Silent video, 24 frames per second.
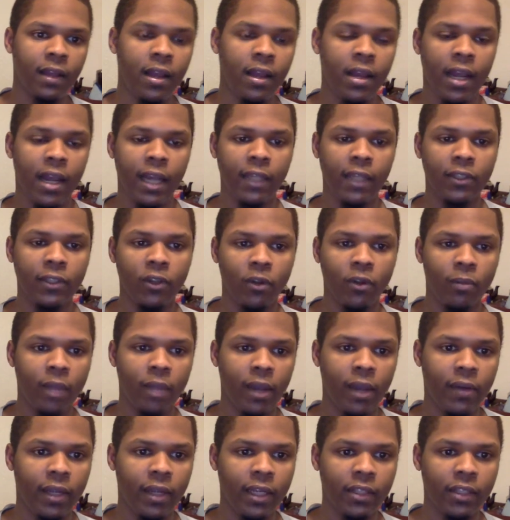and he's going to be able
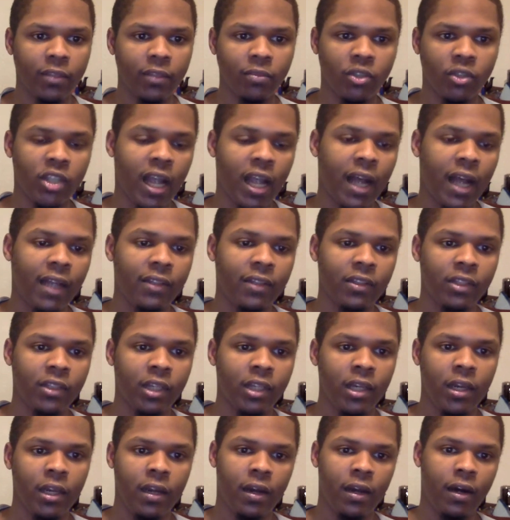to hit some shots
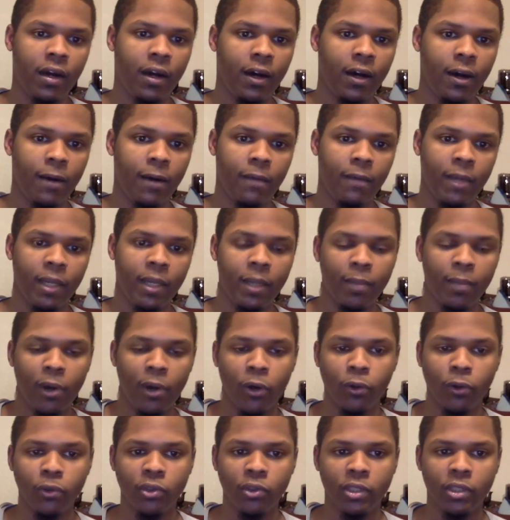in the
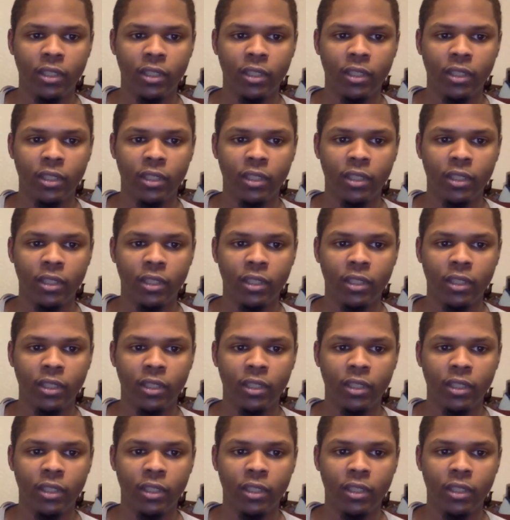post.